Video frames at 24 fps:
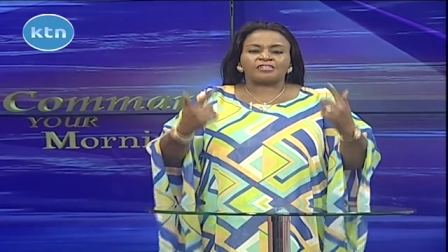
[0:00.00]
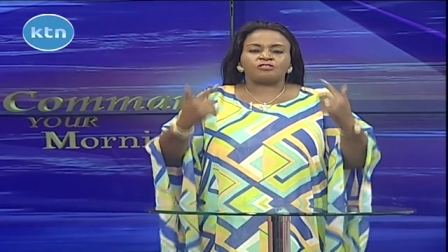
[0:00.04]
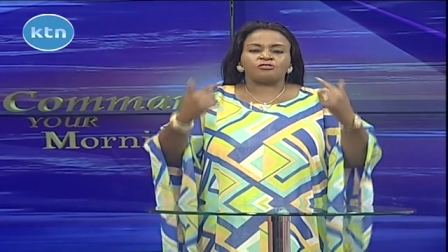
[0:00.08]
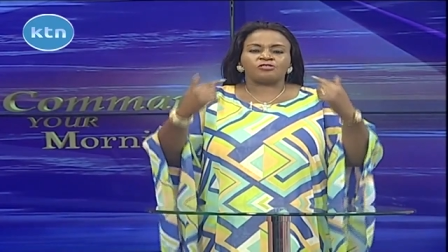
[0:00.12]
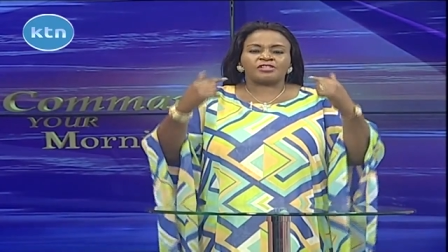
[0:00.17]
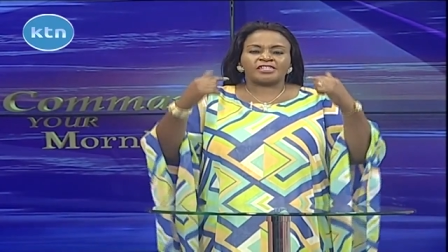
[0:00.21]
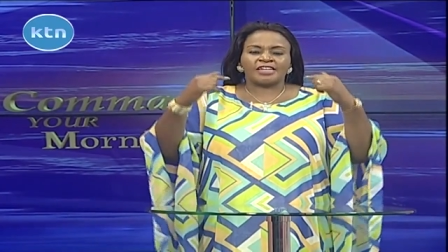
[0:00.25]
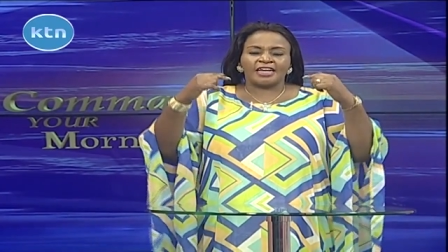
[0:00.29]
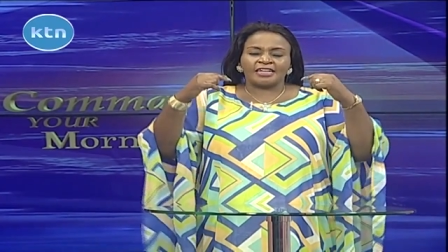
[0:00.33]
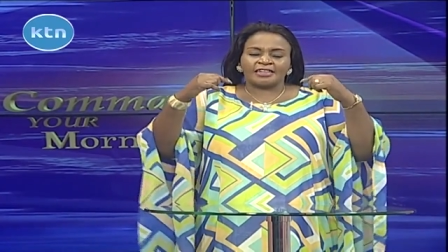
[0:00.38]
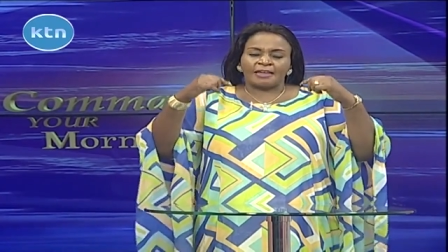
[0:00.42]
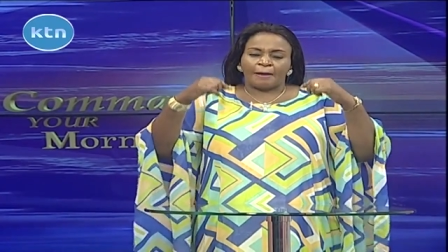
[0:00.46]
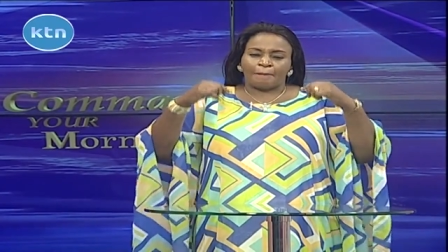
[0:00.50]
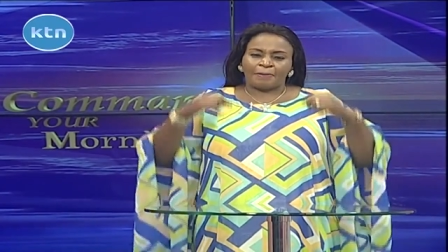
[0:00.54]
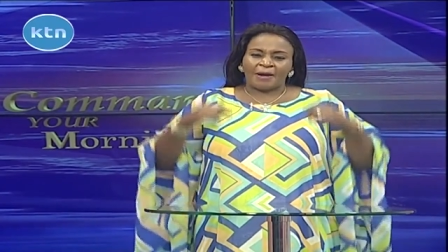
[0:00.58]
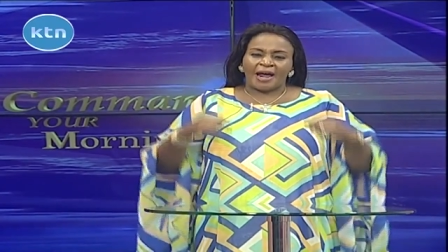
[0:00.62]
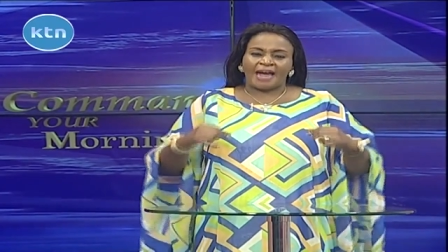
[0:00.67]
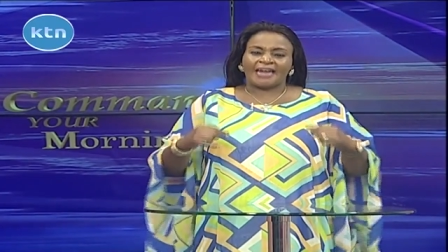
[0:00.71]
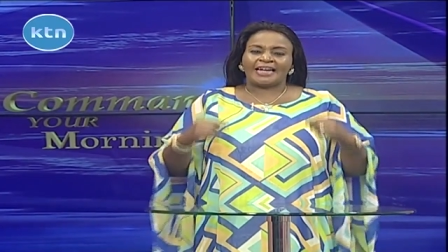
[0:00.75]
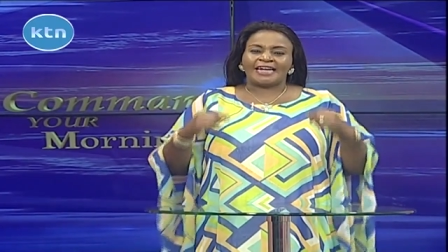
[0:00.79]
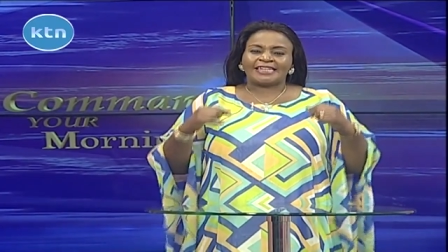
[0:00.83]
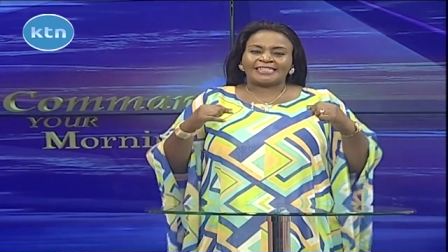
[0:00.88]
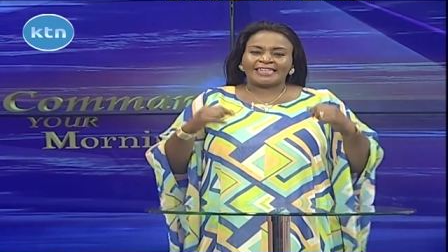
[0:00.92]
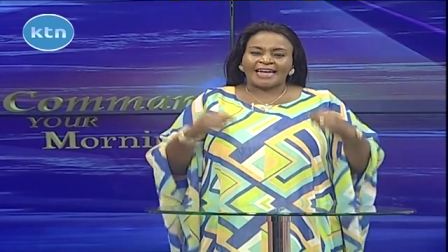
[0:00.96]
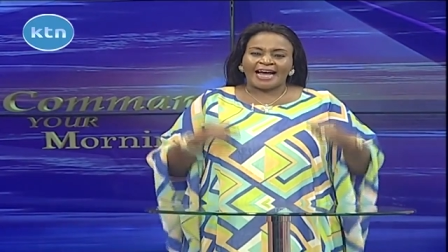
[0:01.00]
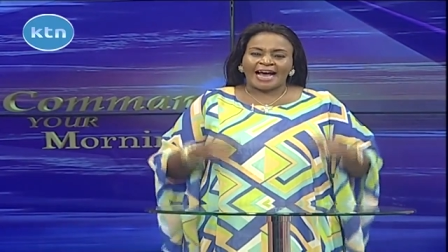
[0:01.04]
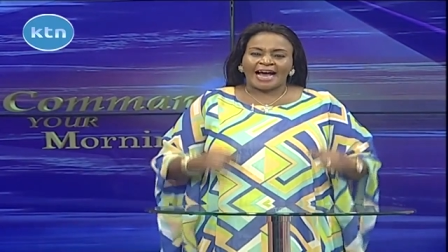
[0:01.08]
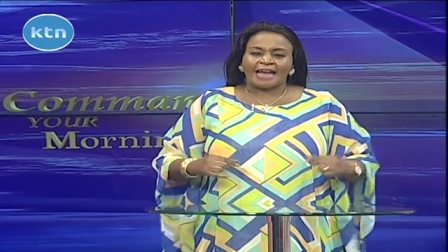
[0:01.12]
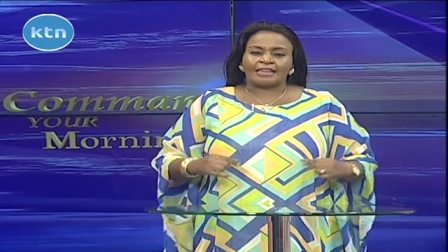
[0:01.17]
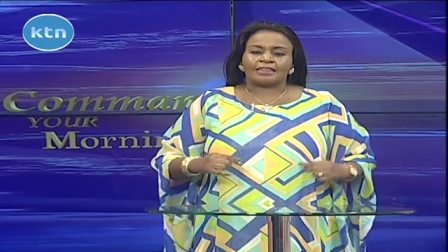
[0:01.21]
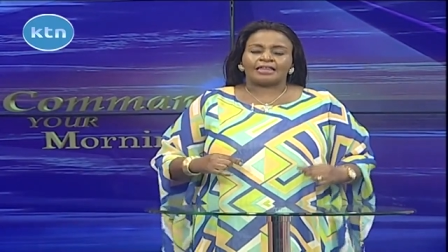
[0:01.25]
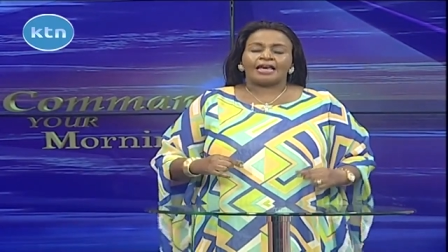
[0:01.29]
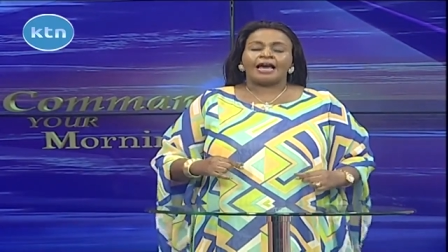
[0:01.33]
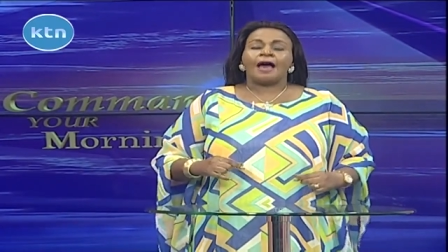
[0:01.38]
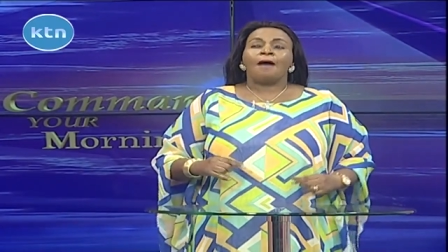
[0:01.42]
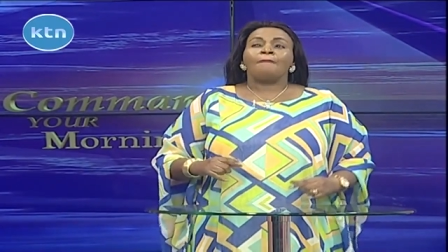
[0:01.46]
that you see in the planet
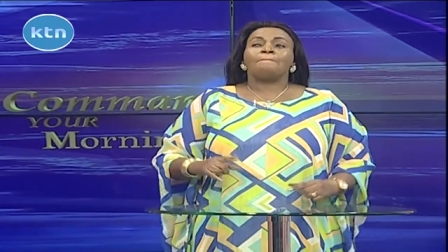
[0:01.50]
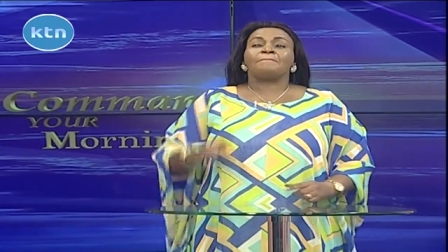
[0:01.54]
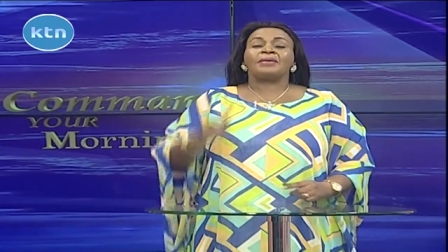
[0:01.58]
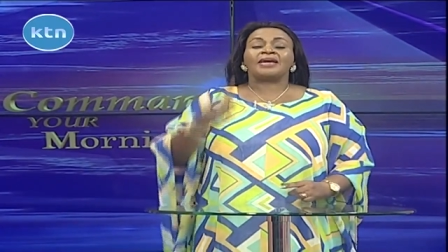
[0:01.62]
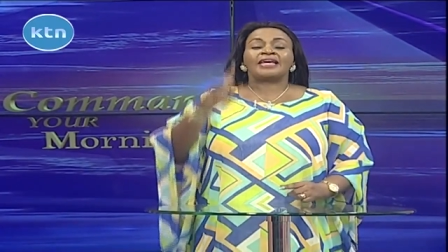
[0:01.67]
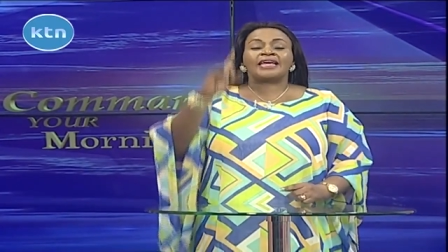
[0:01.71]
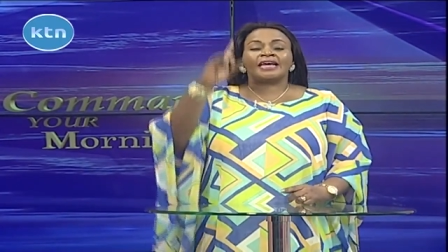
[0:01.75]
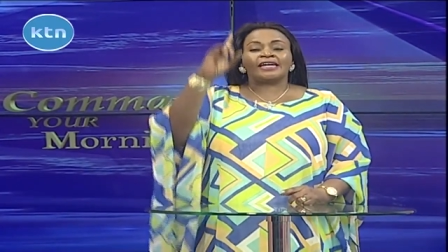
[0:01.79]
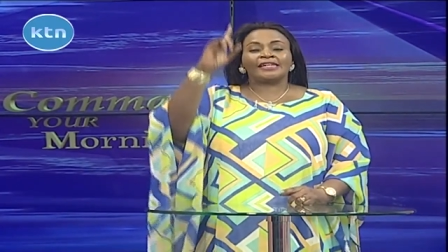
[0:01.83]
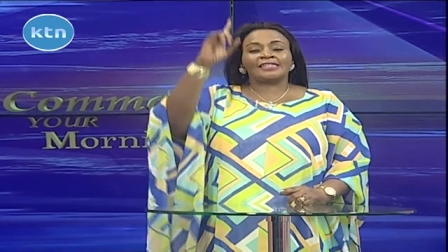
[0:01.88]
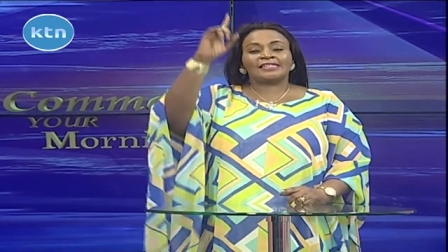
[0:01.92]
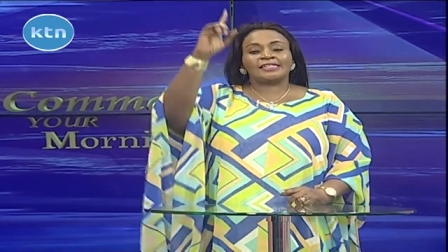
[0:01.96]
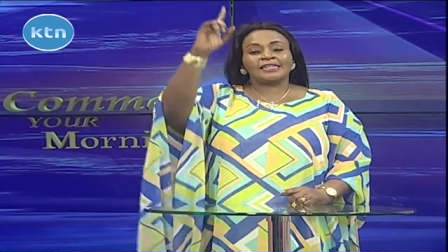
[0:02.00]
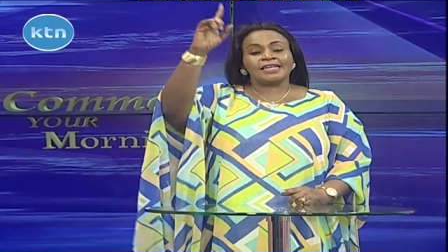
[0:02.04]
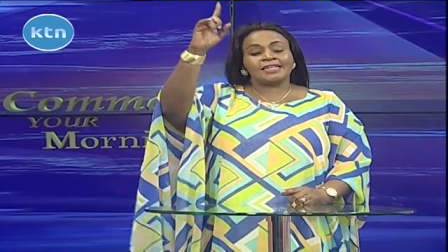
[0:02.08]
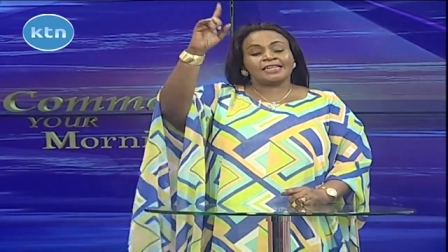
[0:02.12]
earth begins